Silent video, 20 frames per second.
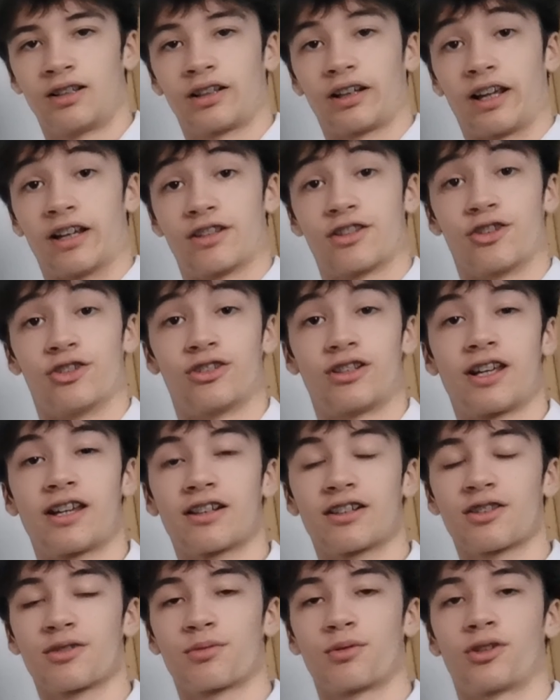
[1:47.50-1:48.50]
Okay, so
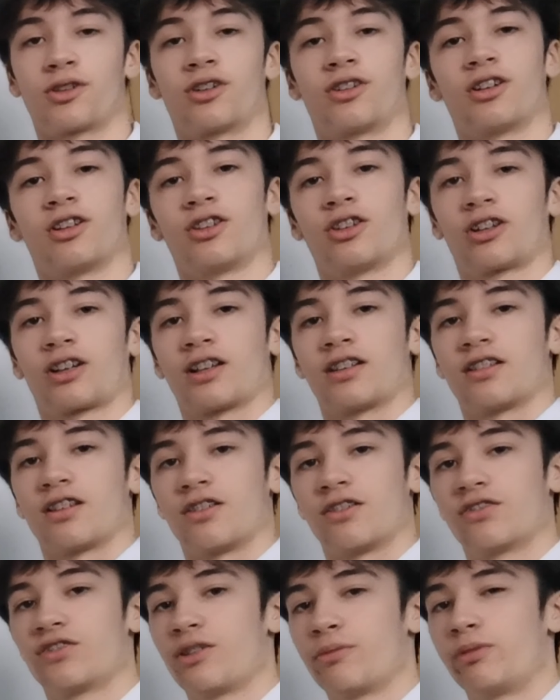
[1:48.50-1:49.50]
next we're going to look at
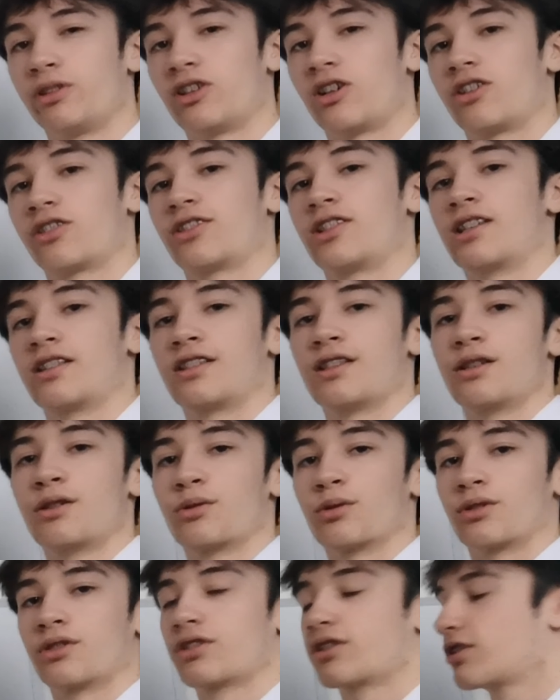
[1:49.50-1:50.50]
the Fibonacci
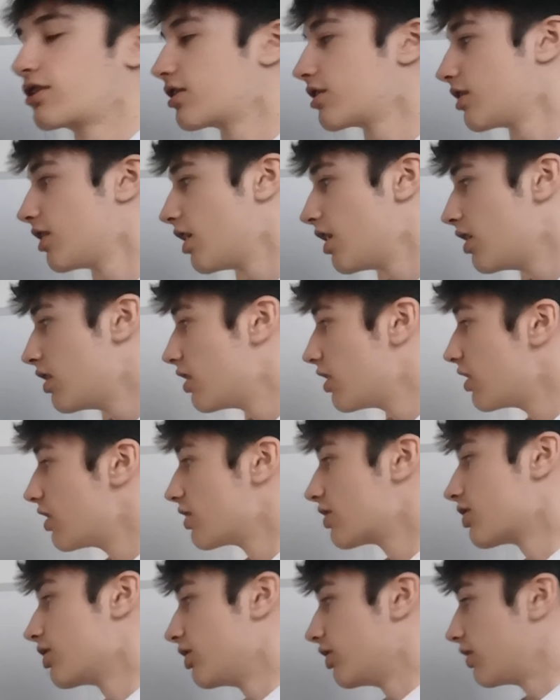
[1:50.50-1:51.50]
sequence.
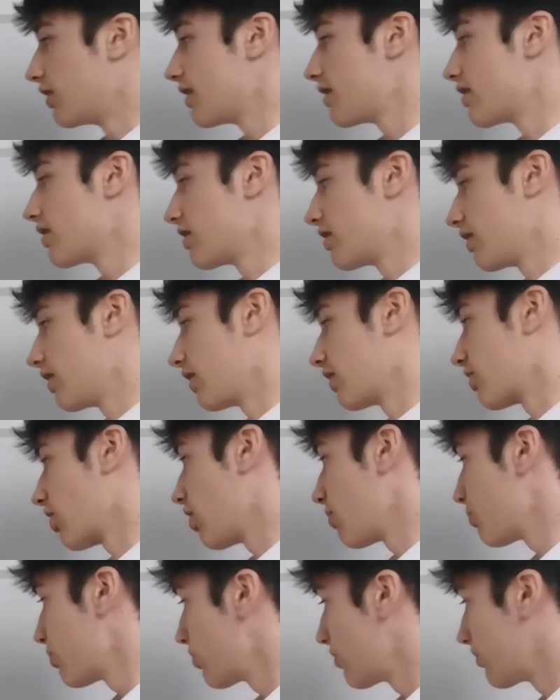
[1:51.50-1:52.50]
So this is an
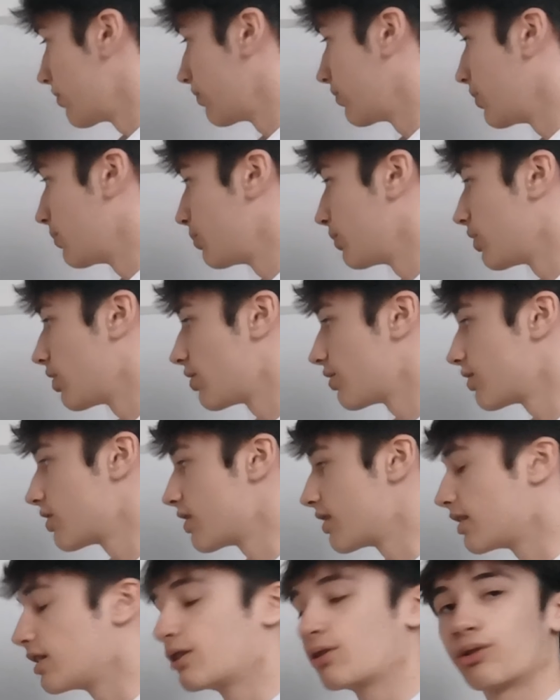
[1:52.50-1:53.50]
example of the
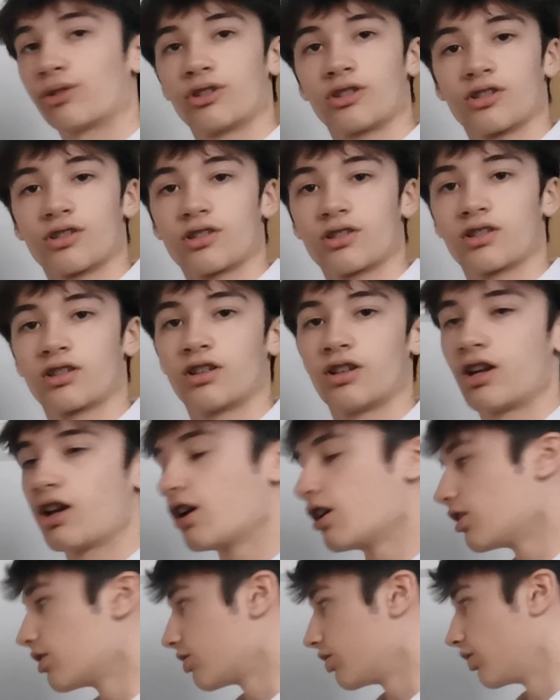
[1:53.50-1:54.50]
Fibonacci sequence.
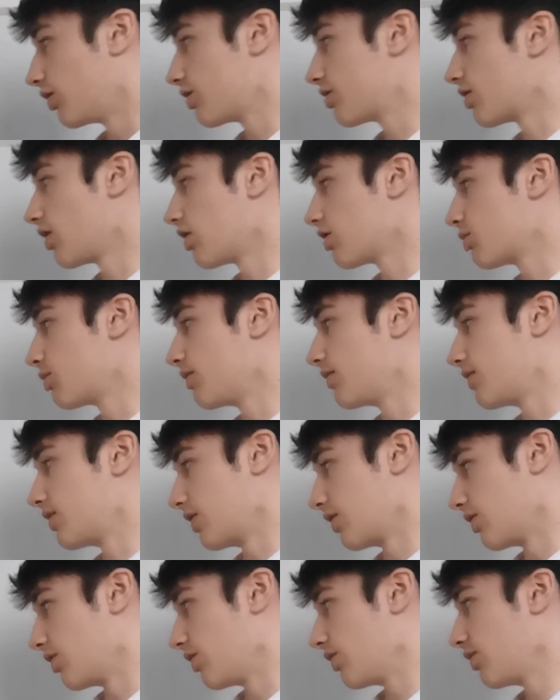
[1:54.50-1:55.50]
So it starts with
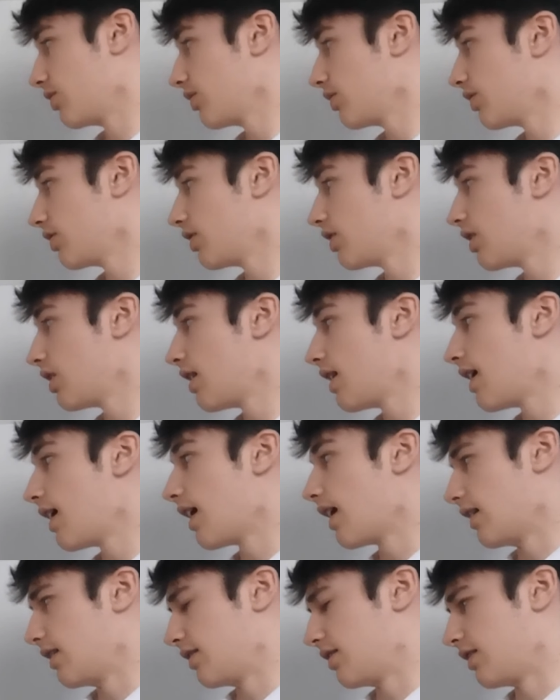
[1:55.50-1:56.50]
0,
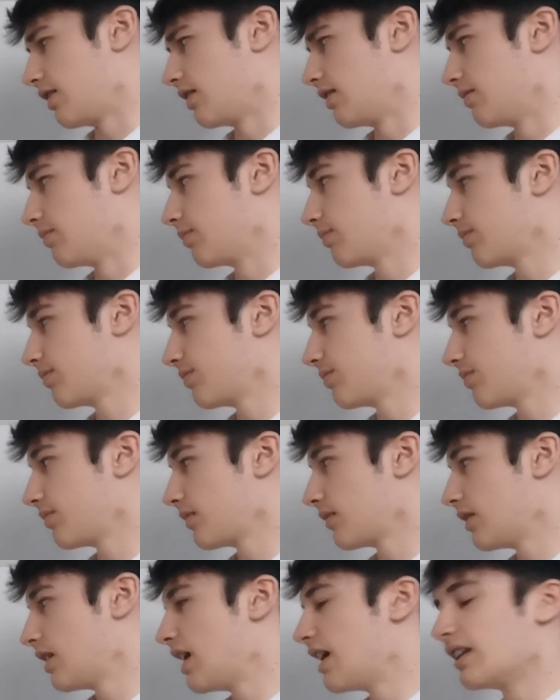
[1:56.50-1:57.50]
and then
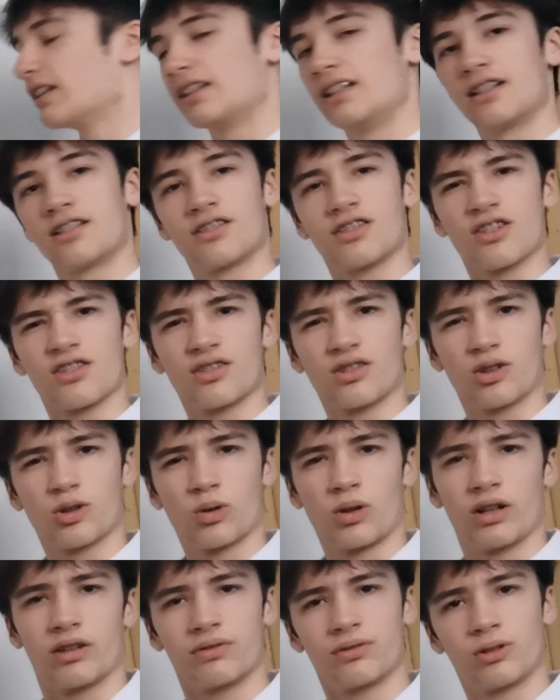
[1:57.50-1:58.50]
this doesn't
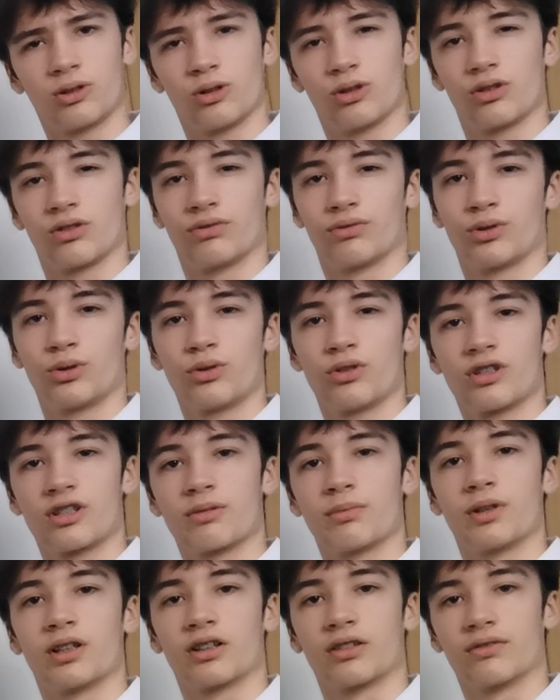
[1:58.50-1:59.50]
quite follow the rule,
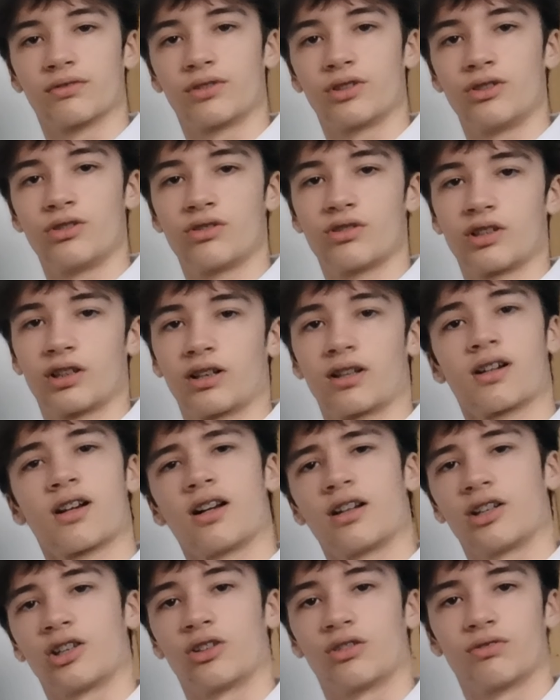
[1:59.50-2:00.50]
it's a bit
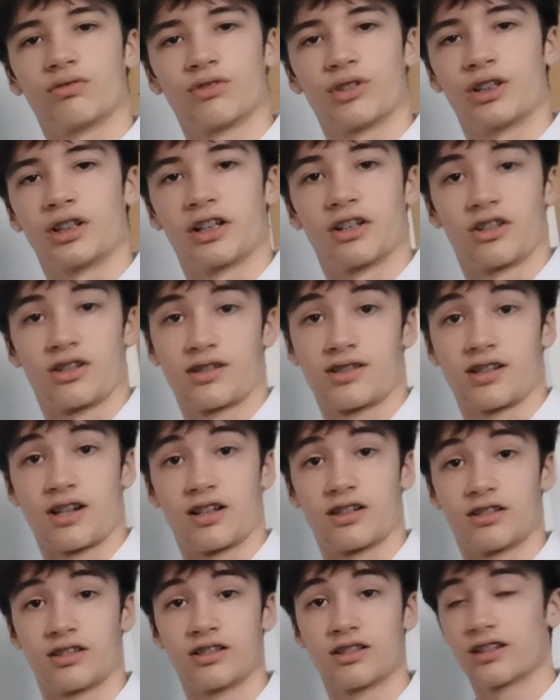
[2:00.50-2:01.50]
confusing, I don't really
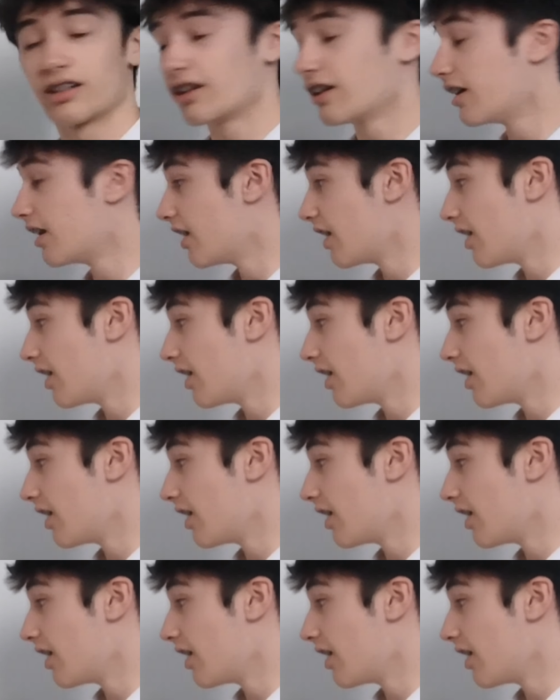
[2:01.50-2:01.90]
understand it,